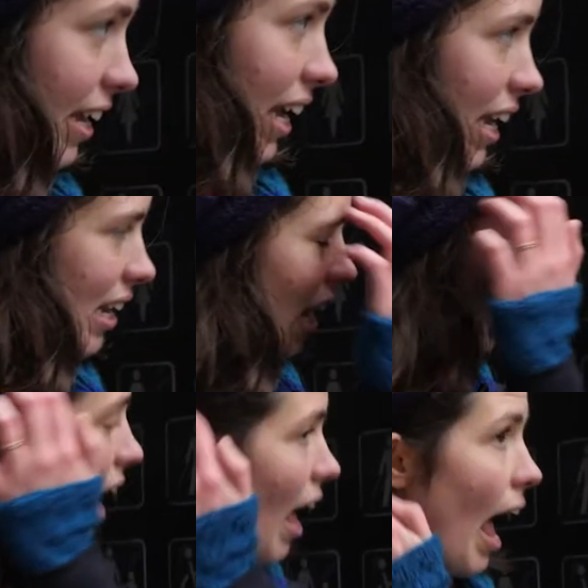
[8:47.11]
clean.
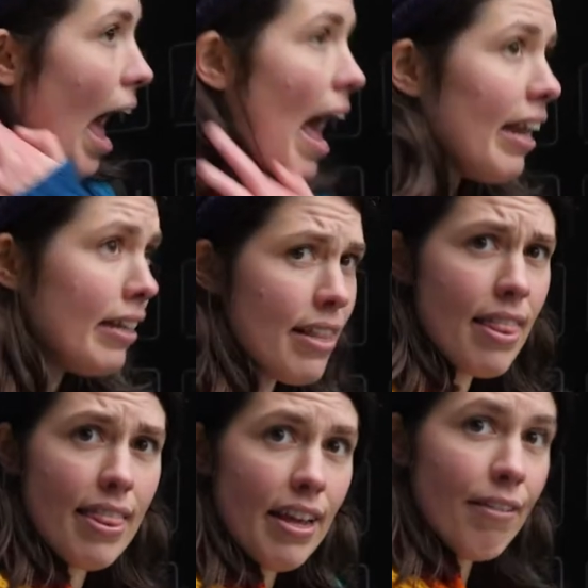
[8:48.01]
And, and you get
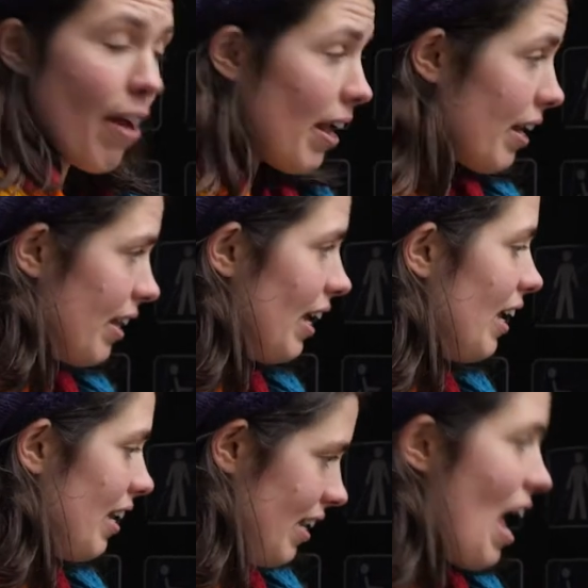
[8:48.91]
only 20 minutes
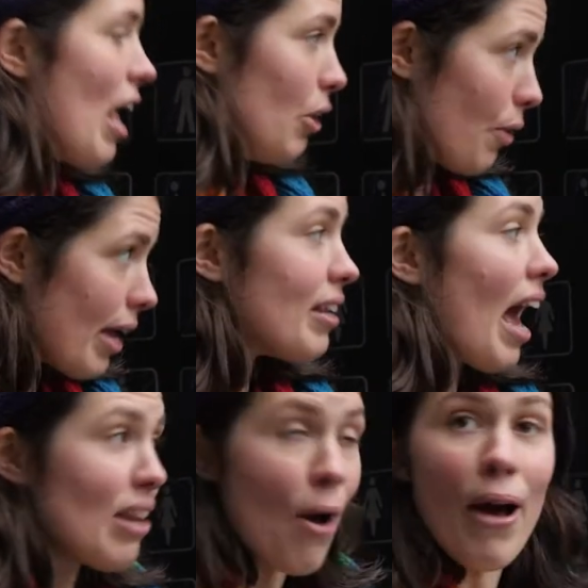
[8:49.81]
maximum. You get,
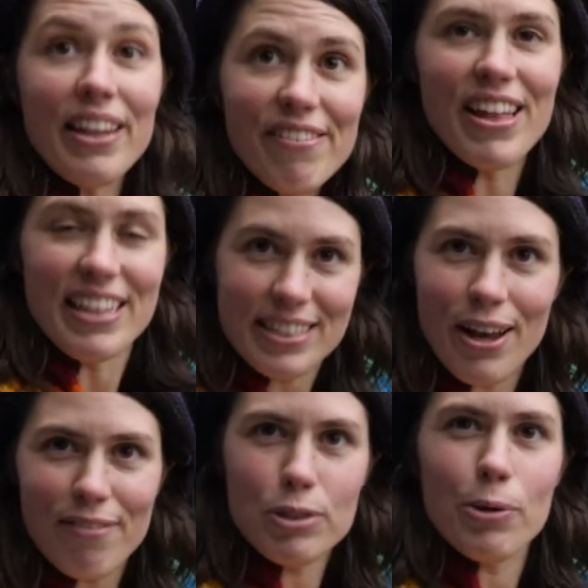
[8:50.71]
I know, I love this.
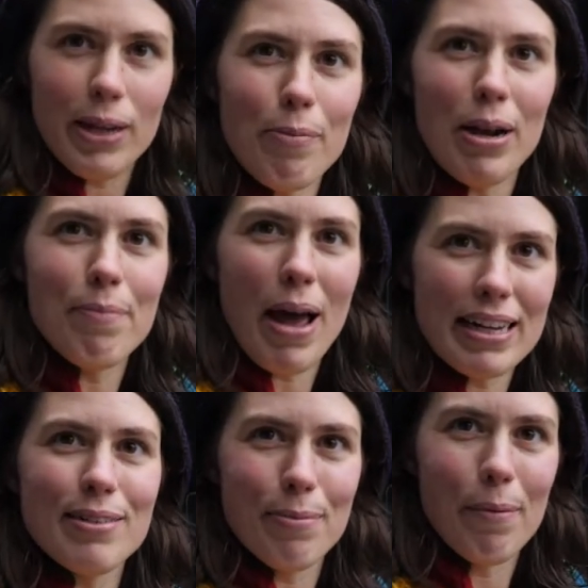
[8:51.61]
You have a 20 minute
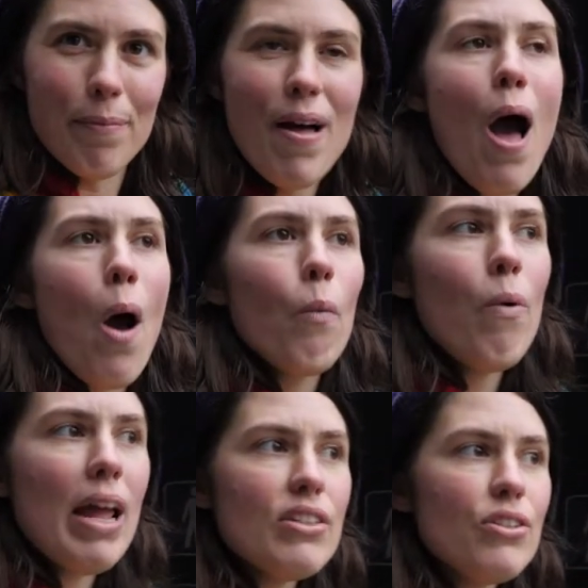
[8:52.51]
maximum. So you
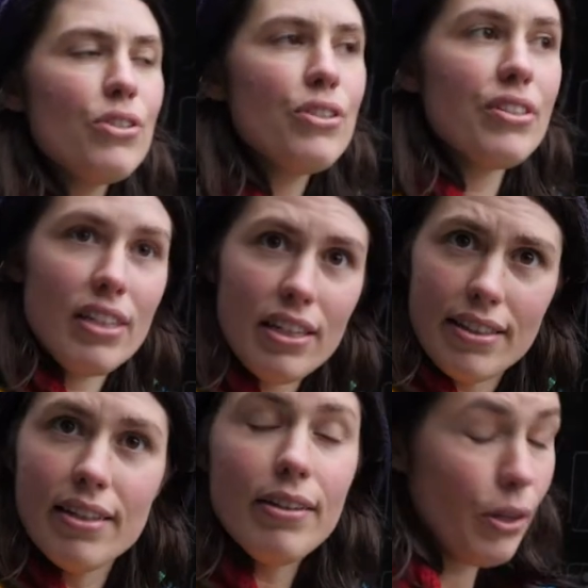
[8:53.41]
can't take a good
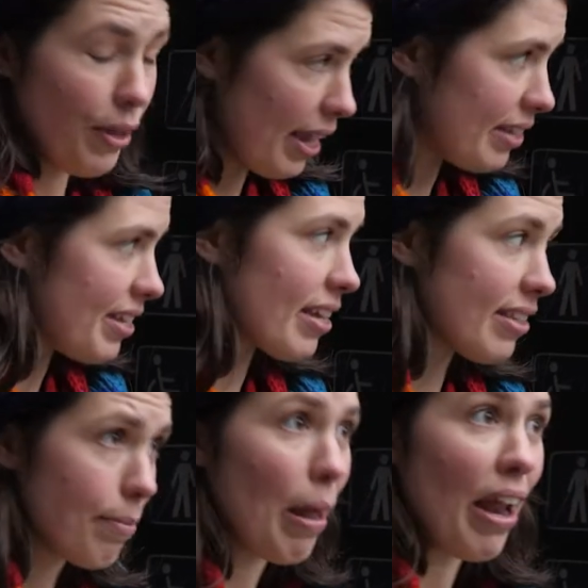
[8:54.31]
sleep. you can't take
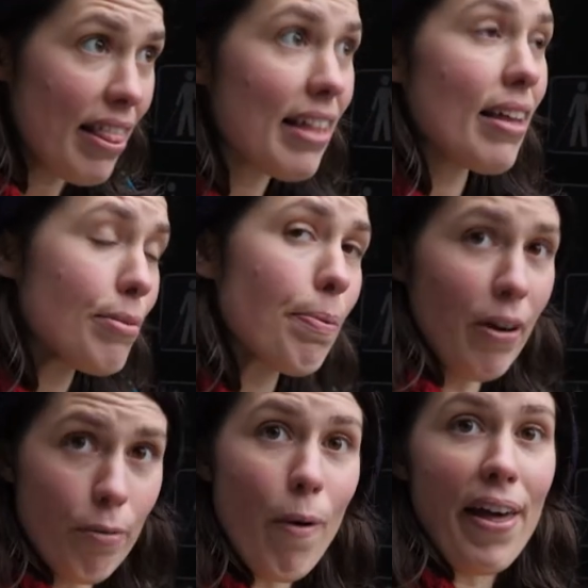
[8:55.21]
a sleep, and I think that's
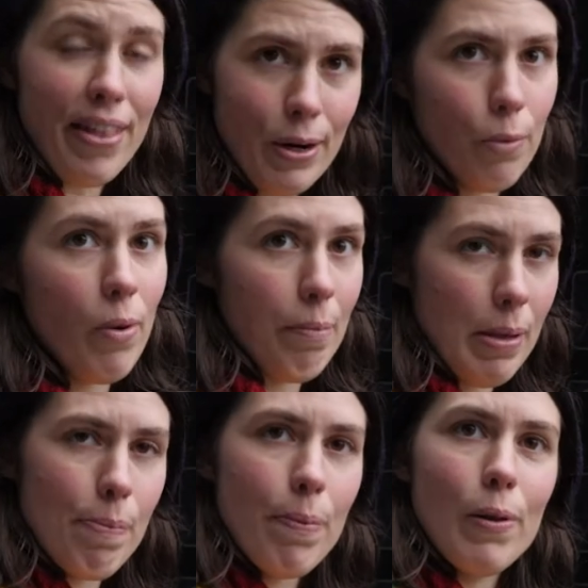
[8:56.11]
part of why they don't want
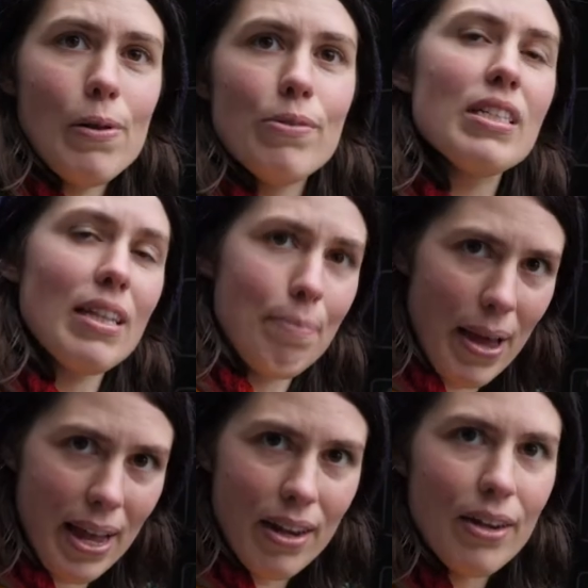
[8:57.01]
people
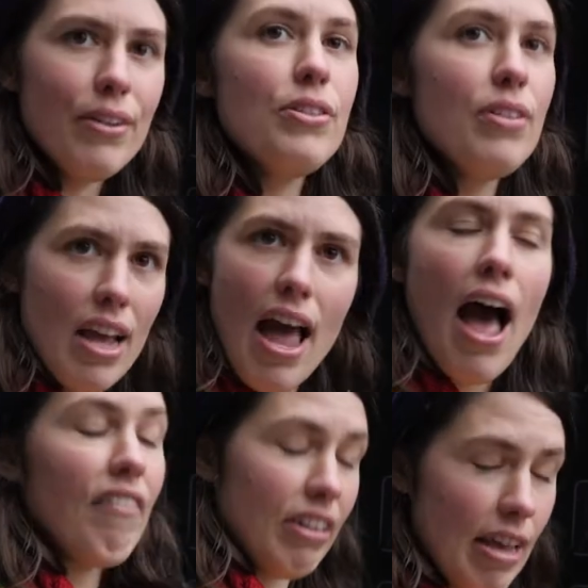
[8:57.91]
sleeping or
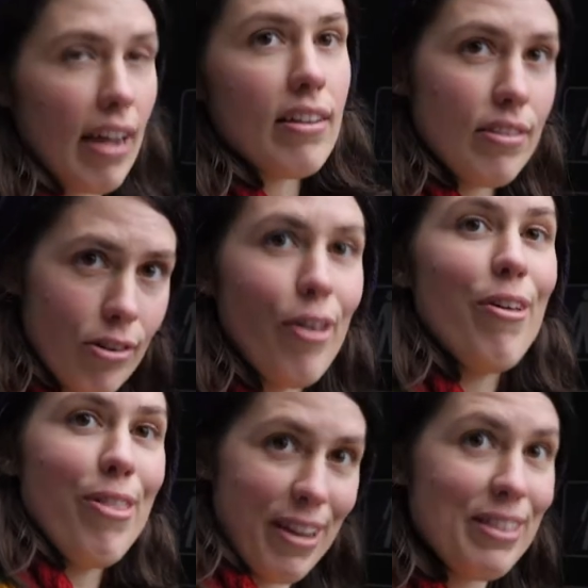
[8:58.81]
having sex or
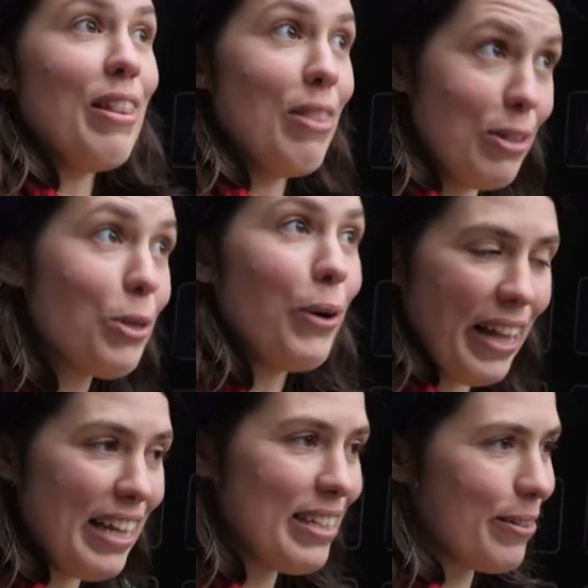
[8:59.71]
other things in the
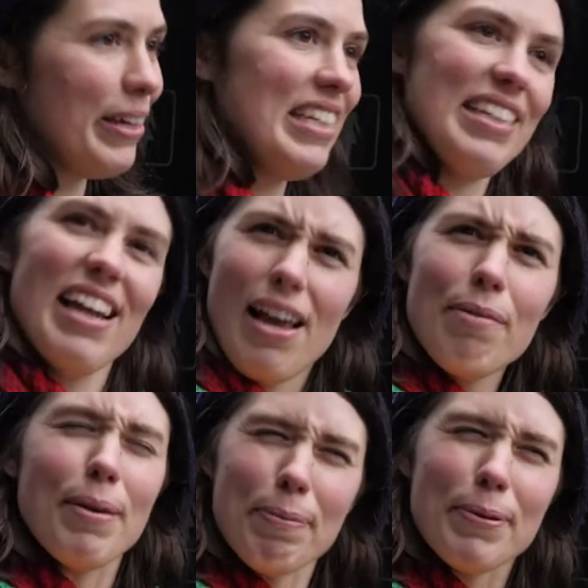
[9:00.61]
toilets, which
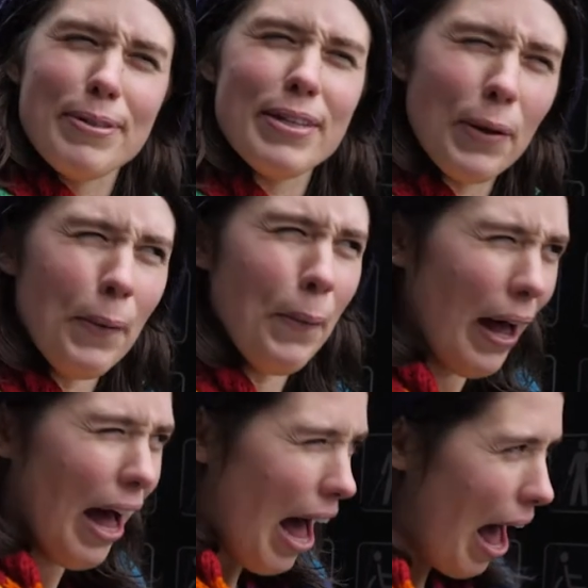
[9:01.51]
people do.
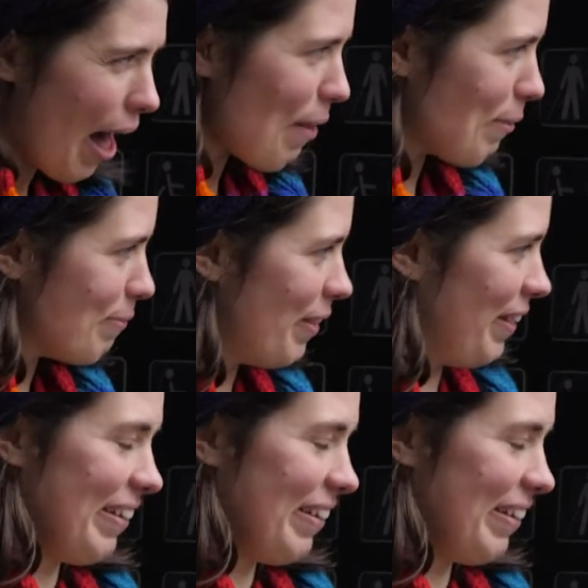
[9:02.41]
Um,